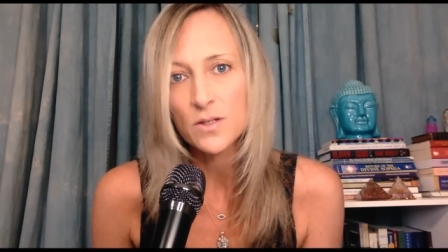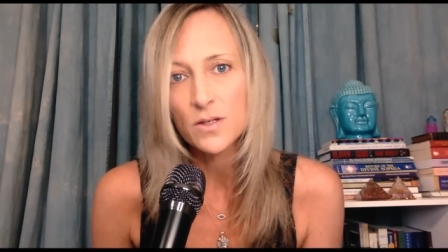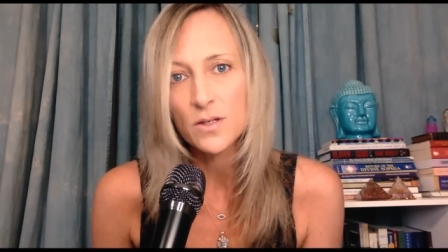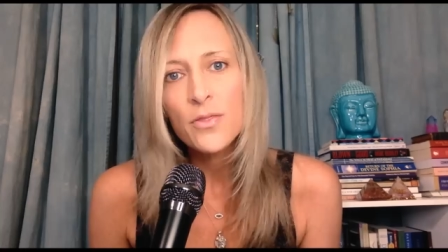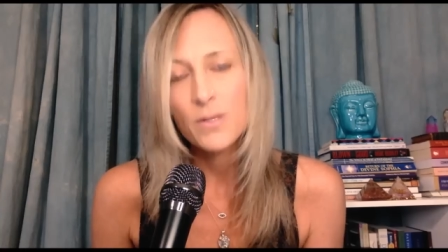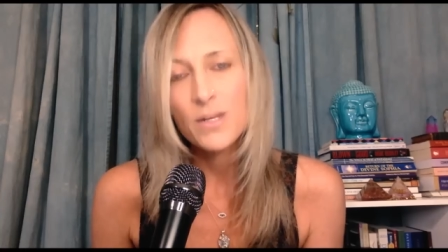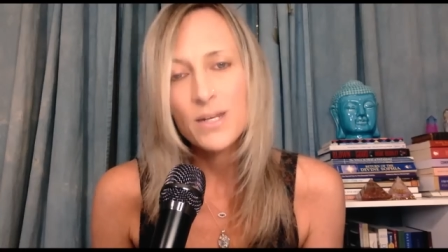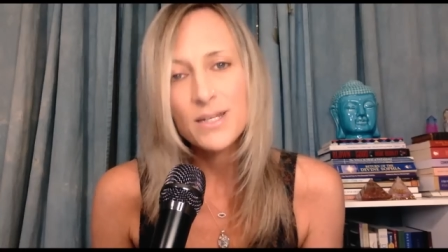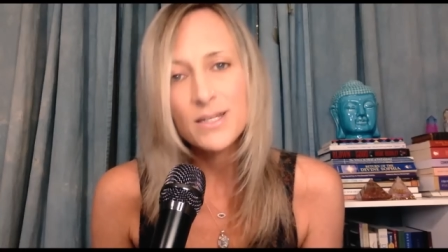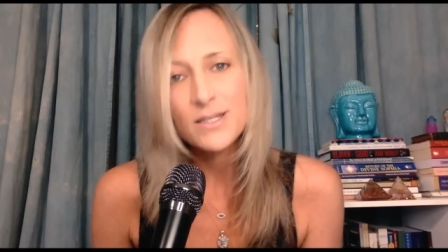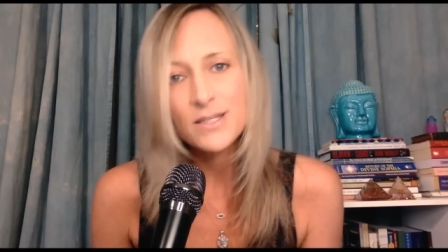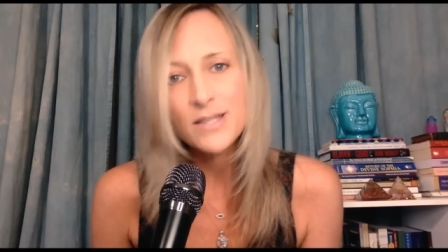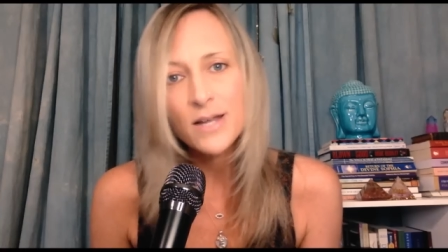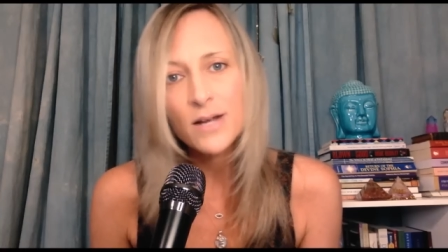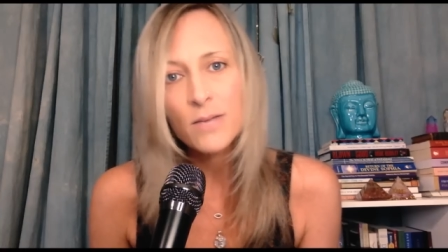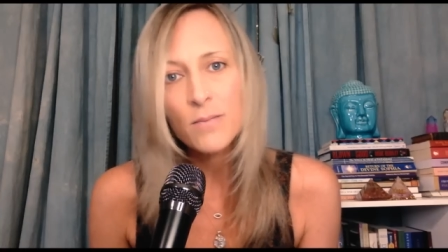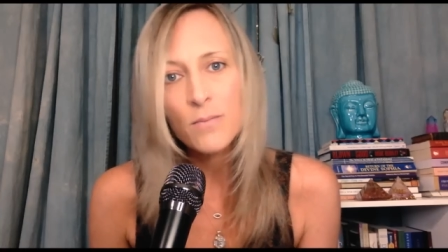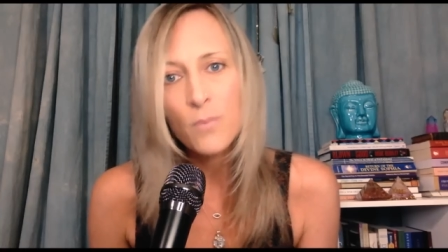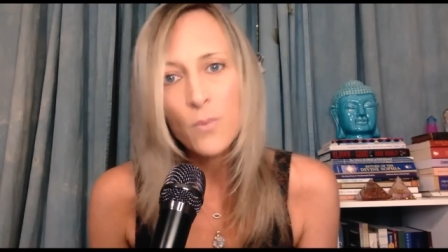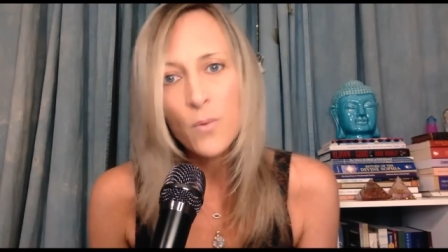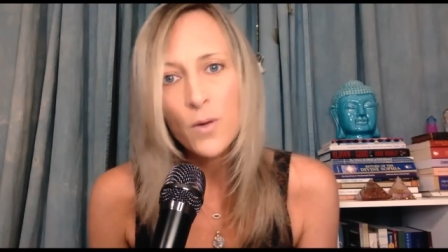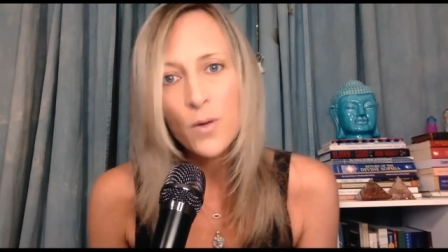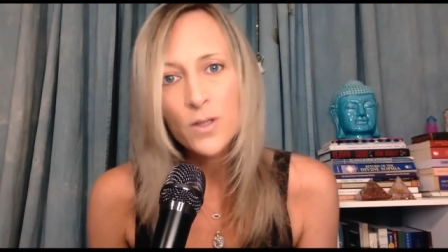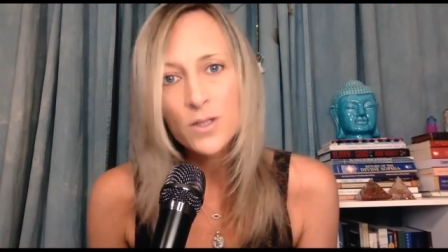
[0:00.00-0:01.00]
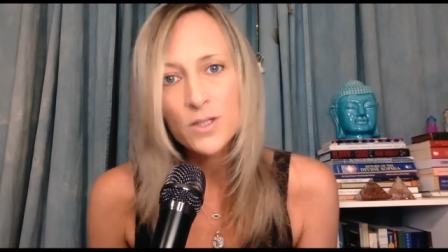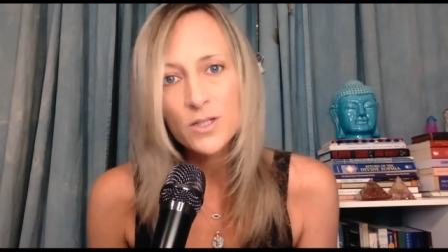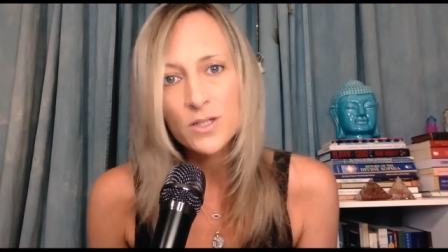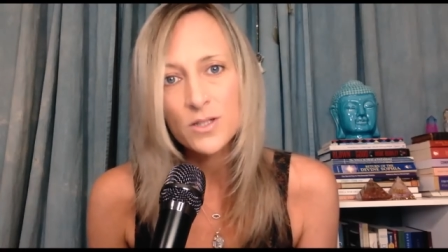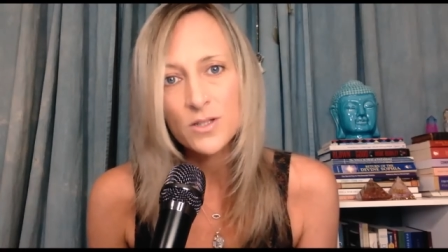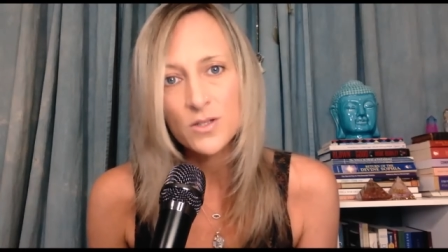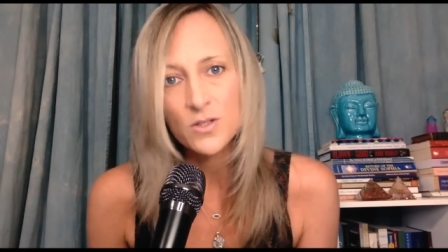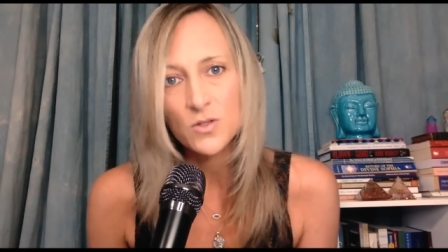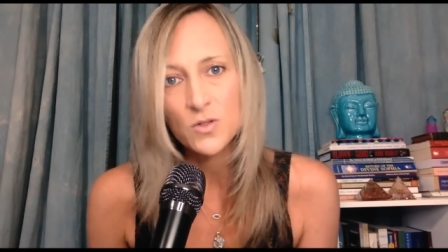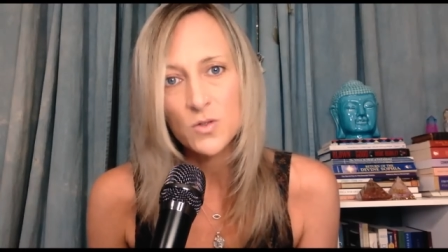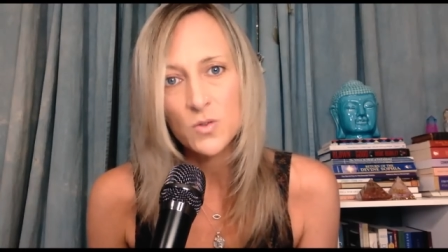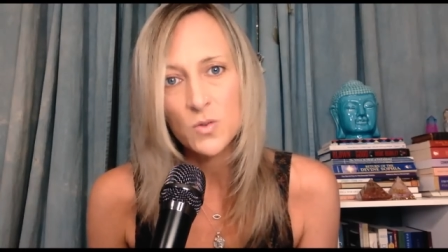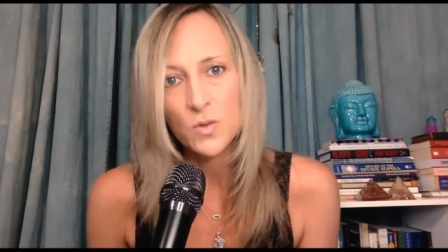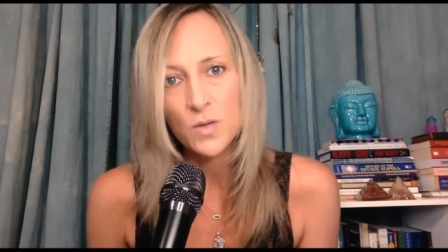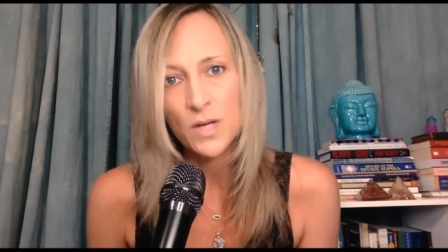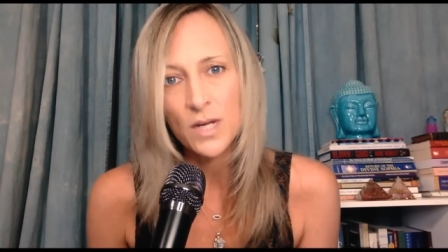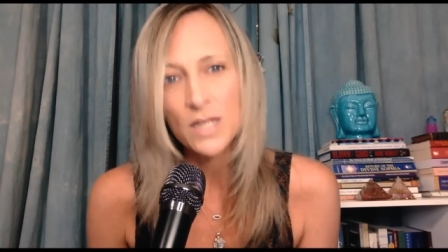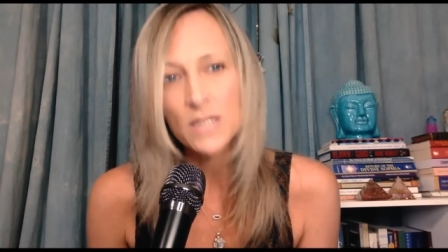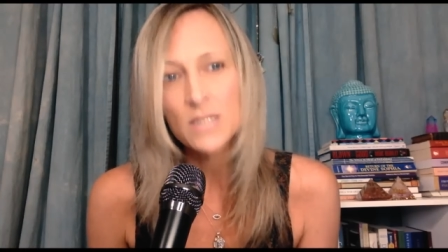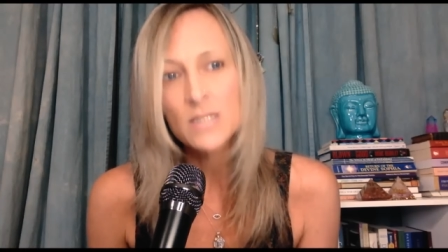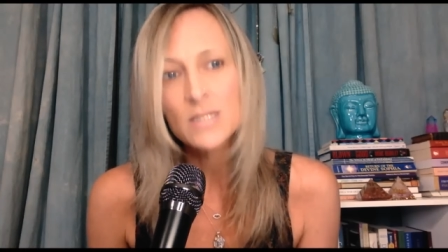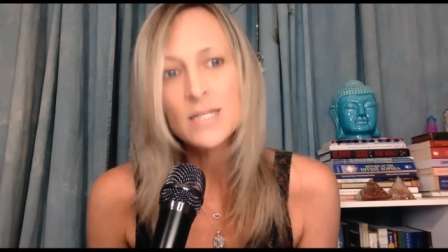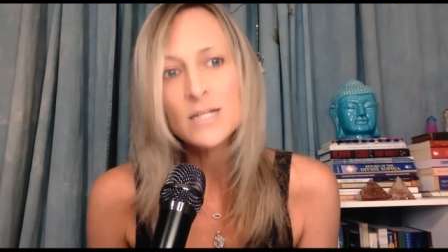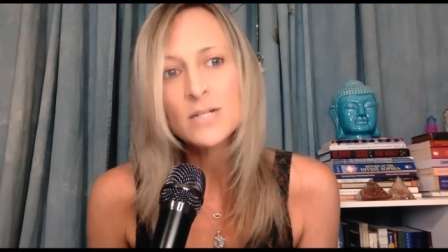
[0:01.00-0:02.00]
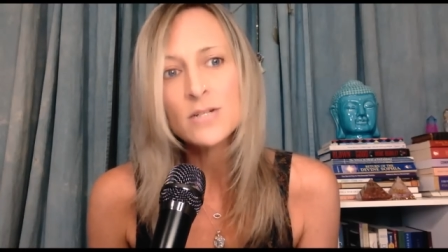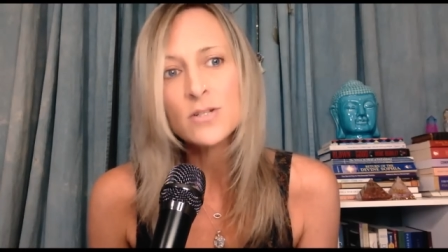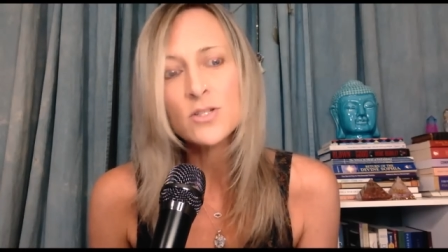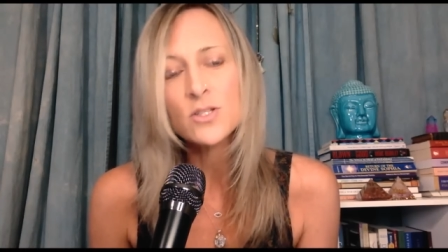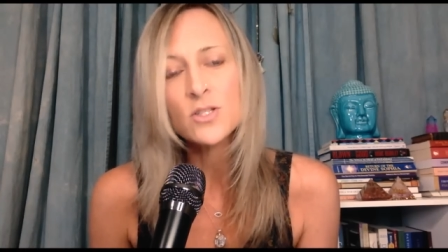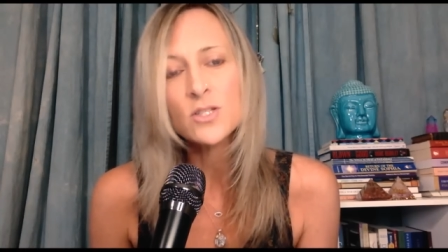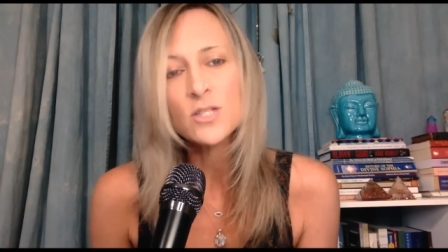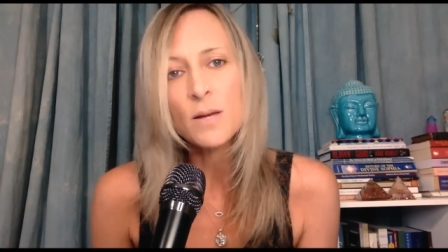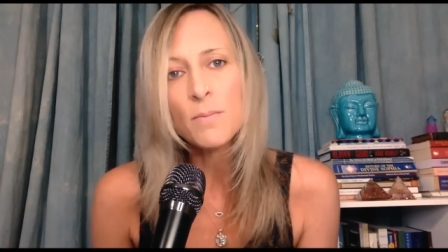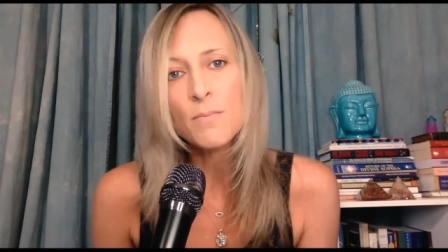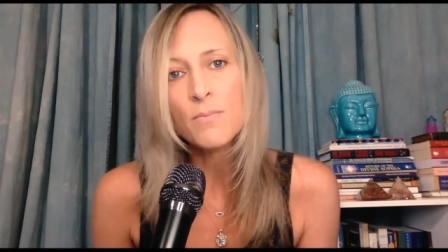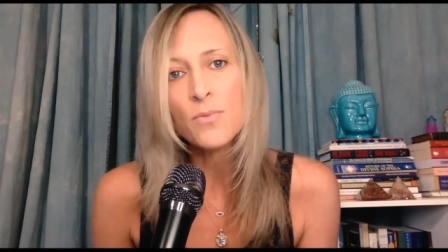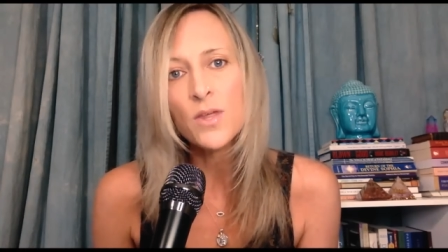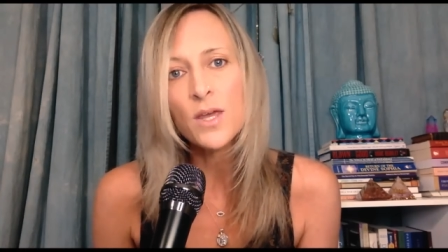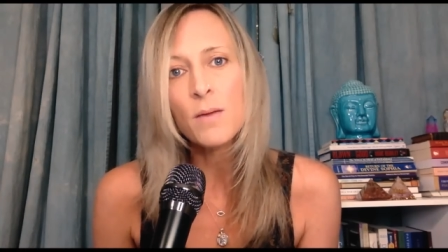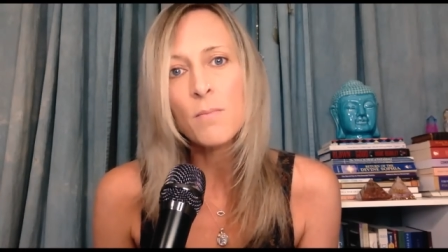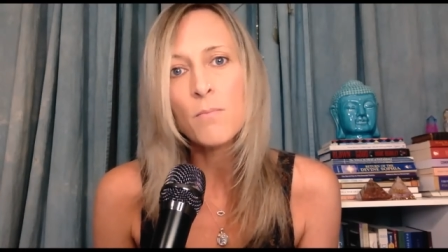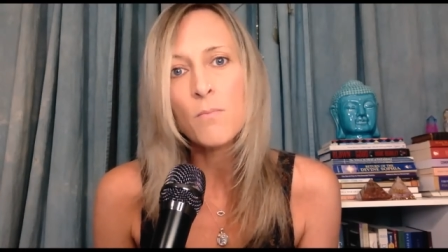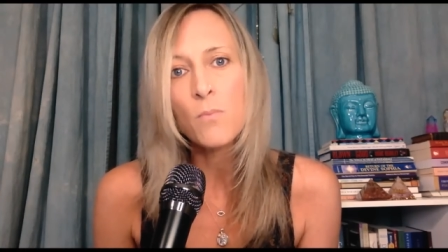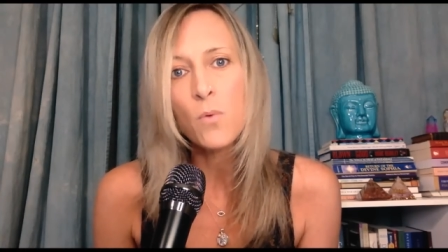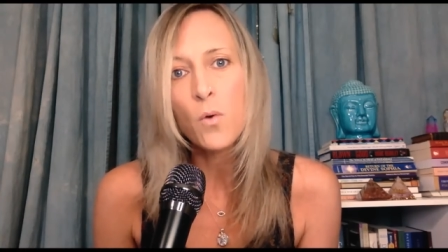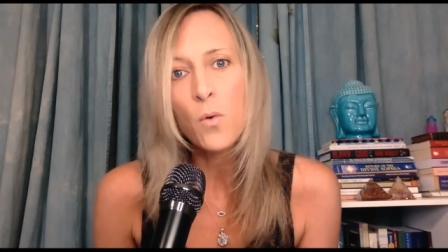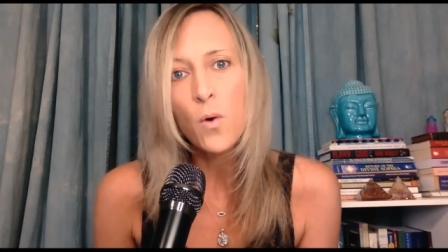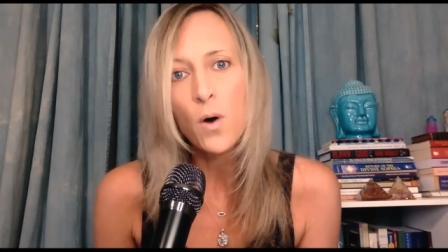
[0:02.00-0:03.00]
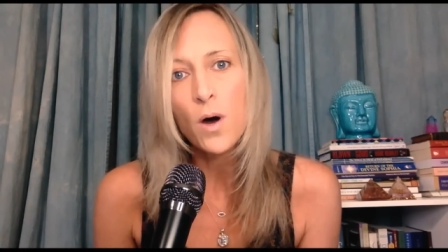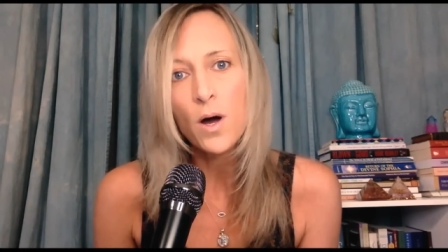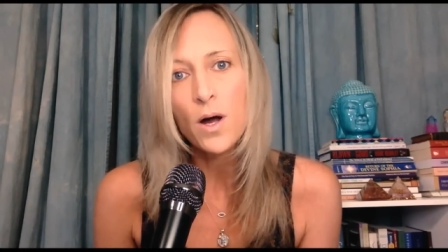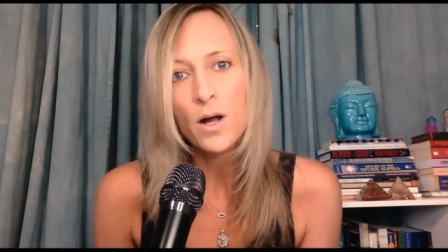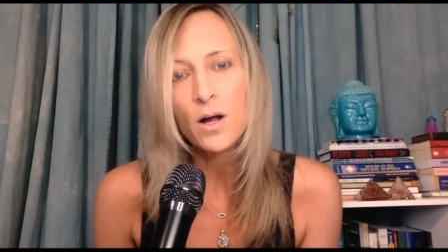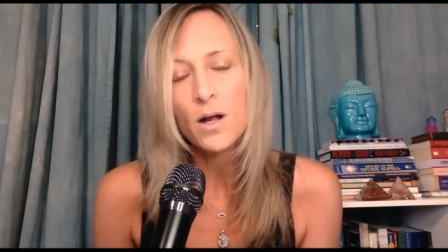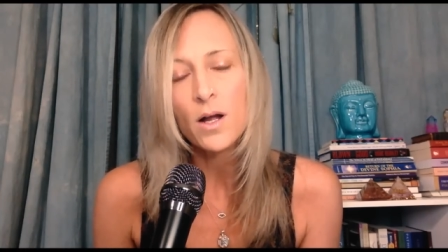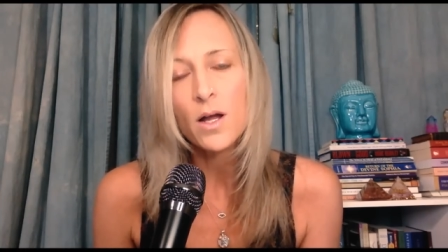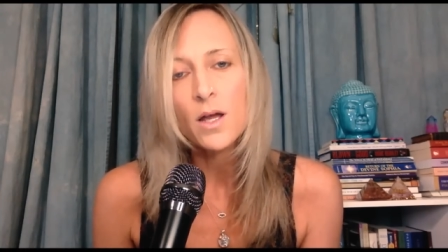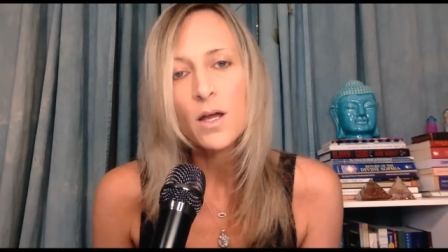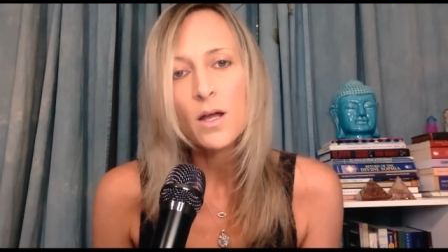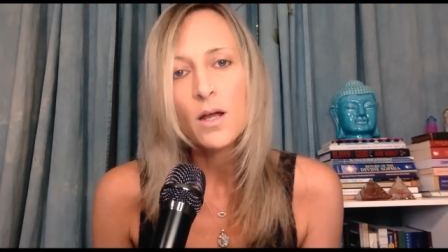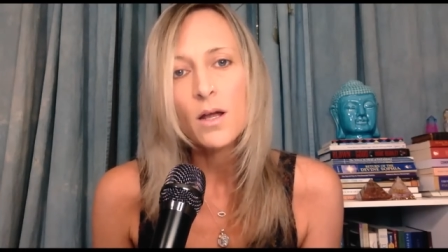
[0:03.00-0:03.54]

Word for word: But is there more to this story? Is there something more